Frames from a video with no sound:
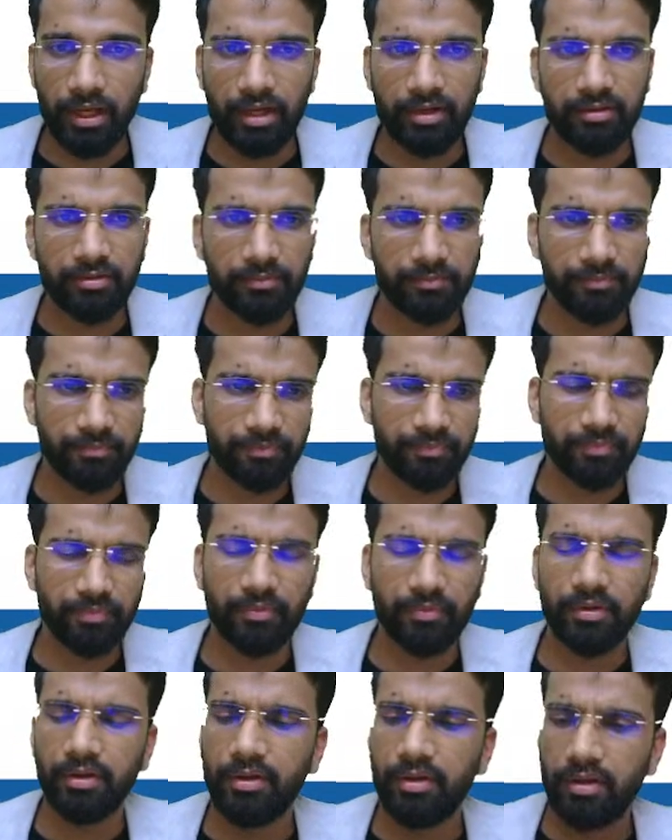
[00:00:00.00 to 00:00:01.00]
And
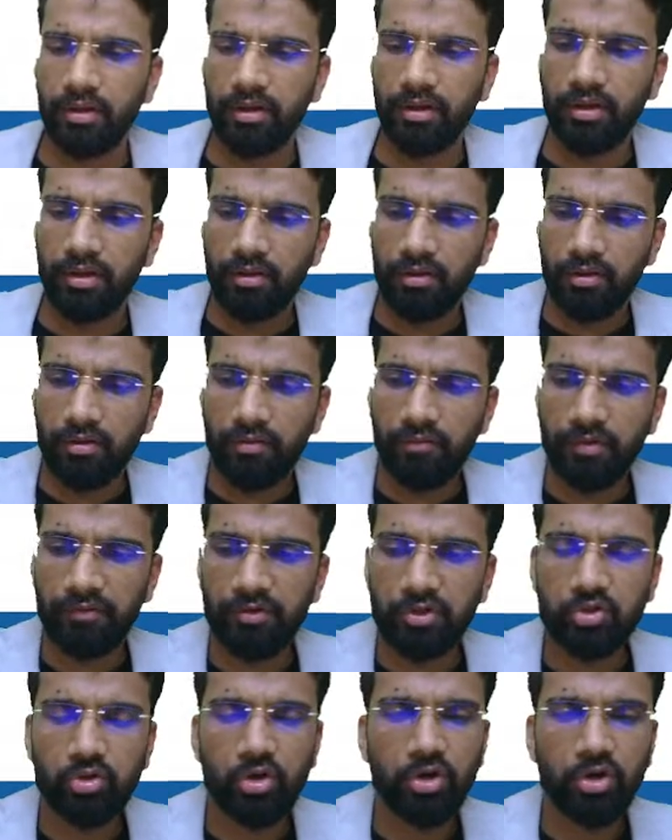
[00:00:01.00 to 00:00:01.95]
when we